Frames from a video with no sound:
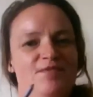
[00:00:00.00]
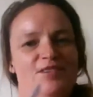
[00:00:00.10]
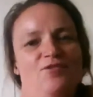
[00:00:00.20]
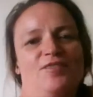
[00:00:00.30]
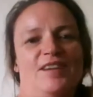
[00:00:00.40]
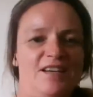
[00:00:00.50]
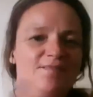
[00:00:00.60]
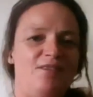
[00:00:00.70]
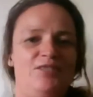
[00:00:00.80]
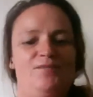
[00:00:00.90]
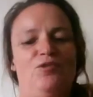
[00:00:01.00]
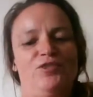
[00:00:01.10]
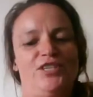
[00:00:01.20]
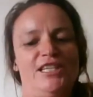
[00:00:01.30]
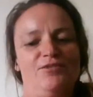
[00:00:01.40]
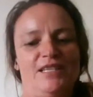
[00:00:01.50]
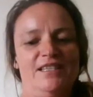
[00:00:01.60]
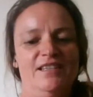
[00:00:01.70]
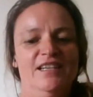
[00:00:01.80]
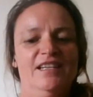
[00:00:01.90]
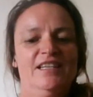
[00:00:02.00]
We're talking about small children.